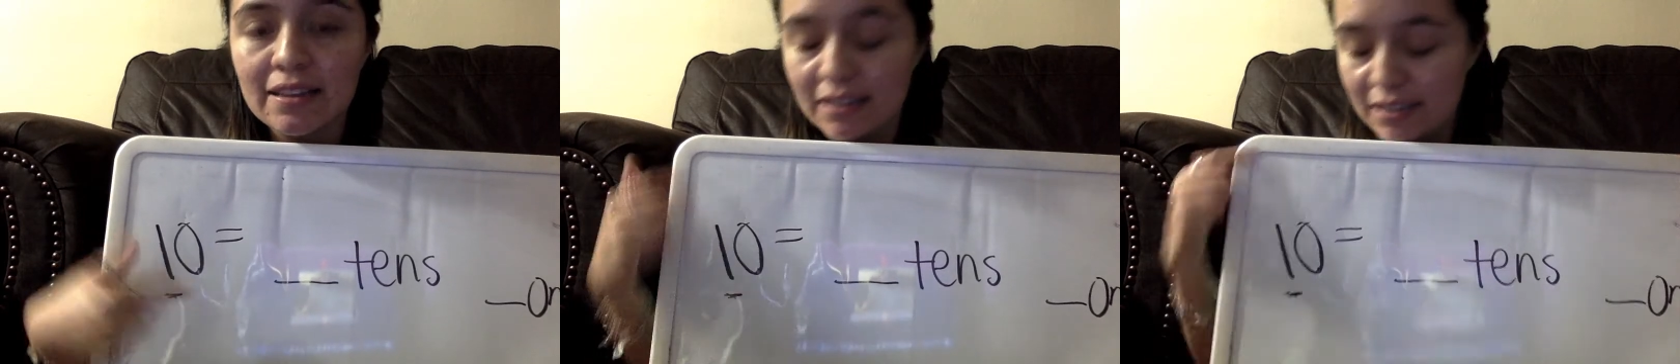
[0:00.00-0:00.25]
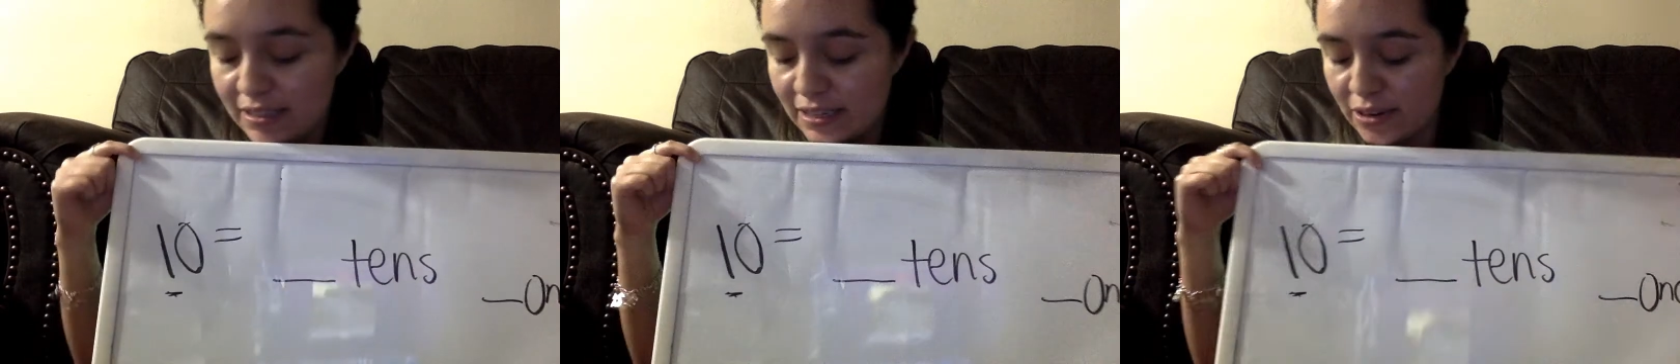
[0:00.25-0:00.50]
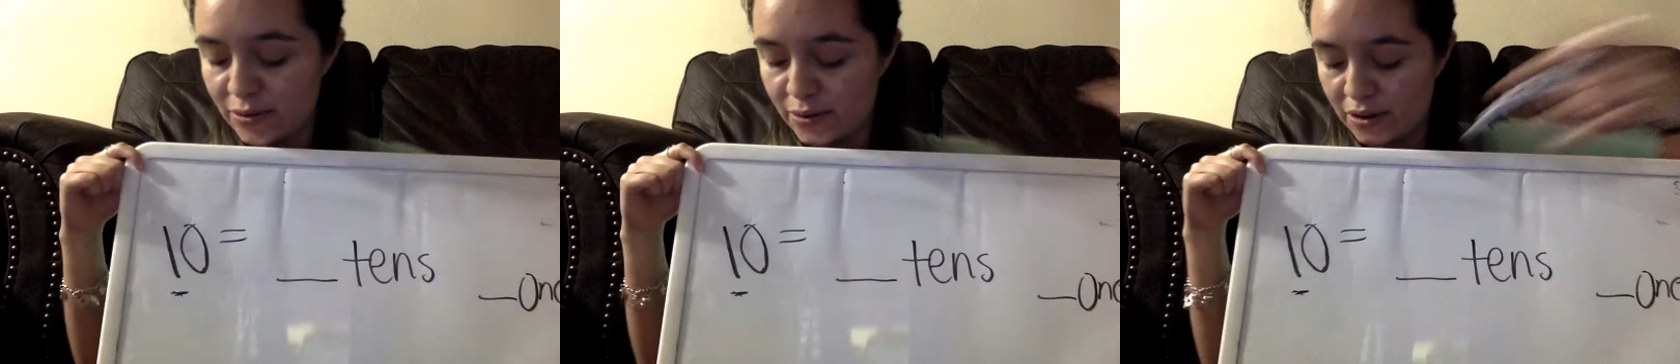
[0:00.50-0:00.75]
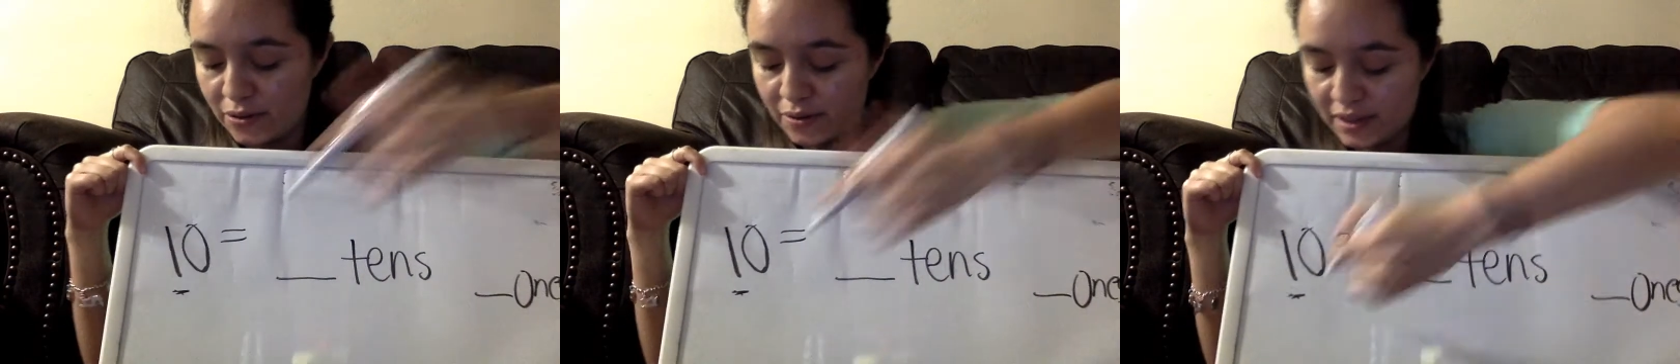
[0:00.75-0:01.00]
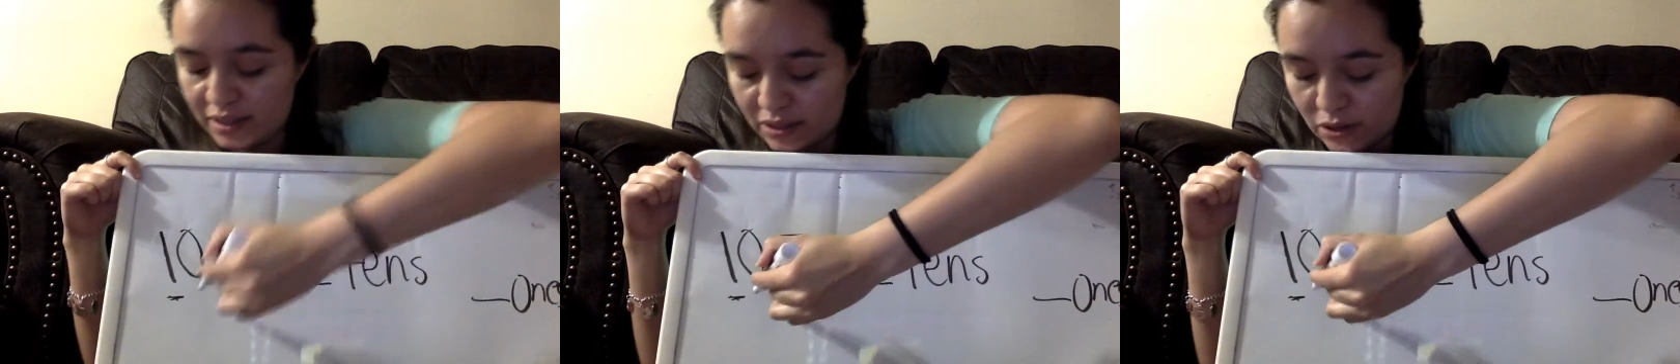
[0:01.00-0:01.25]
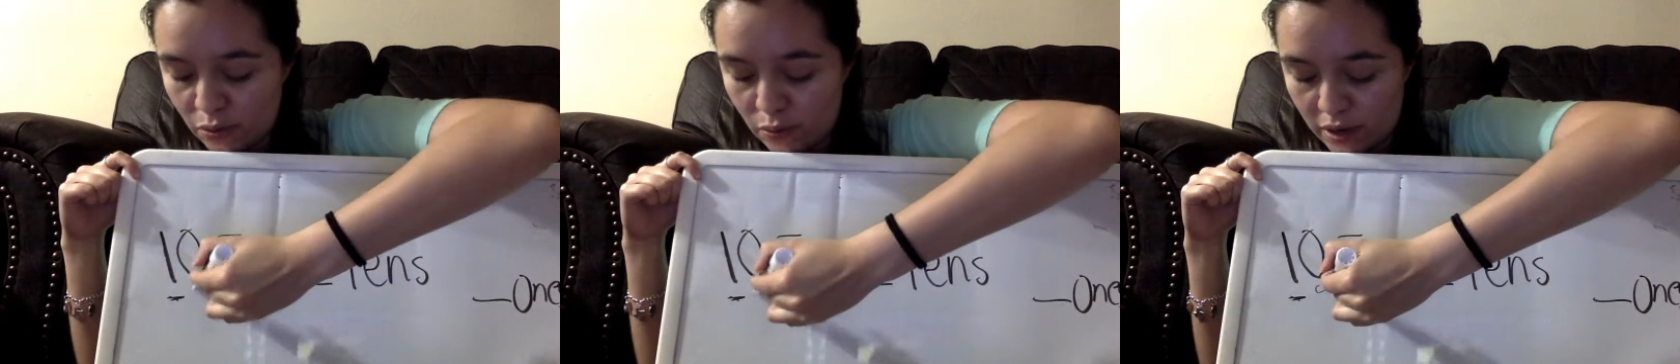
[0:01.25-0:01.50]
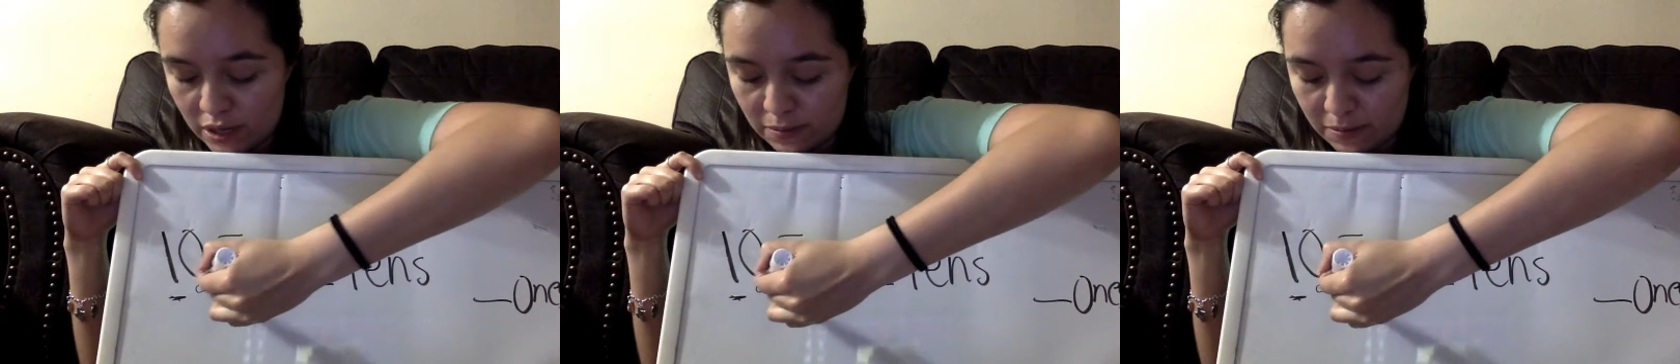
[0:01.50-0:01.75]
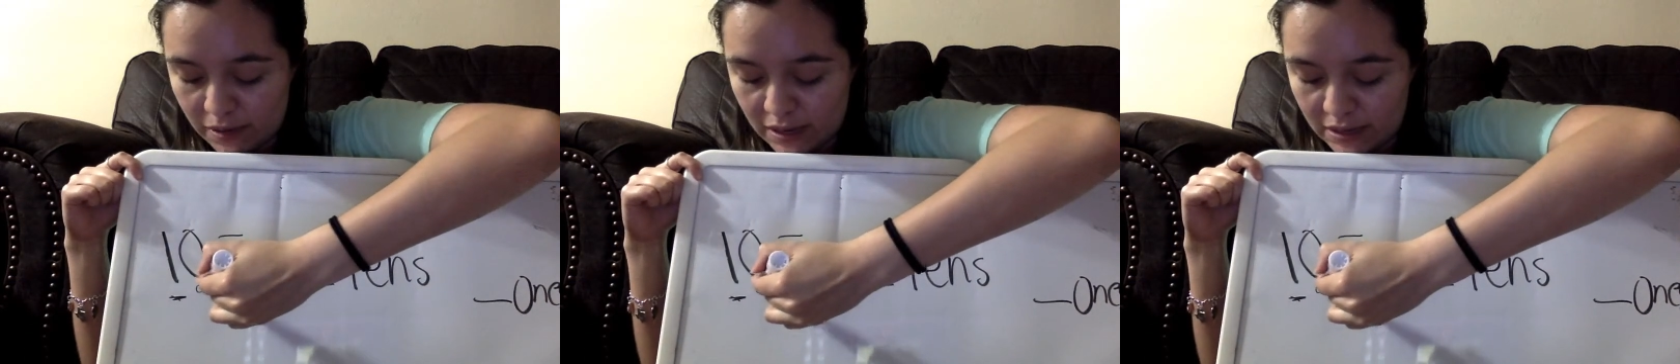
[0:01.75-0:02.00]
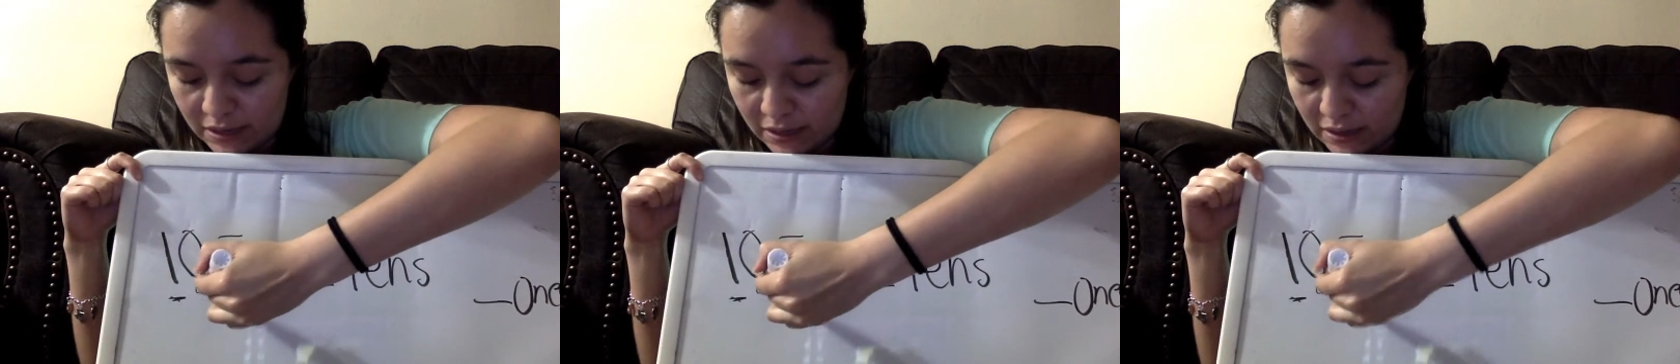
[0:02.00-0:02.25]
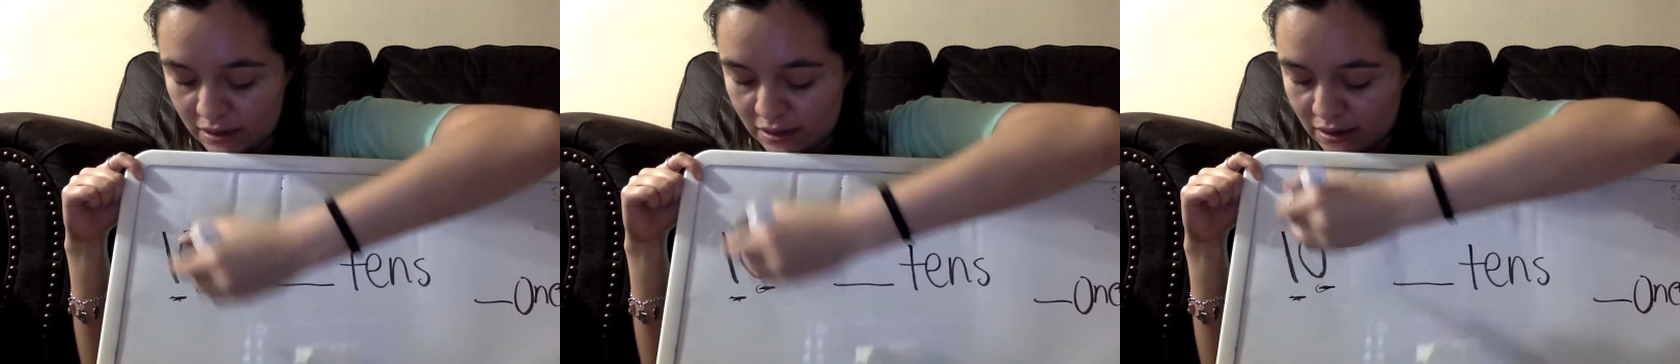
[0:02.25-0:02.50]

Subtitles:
the 0 is the ones place.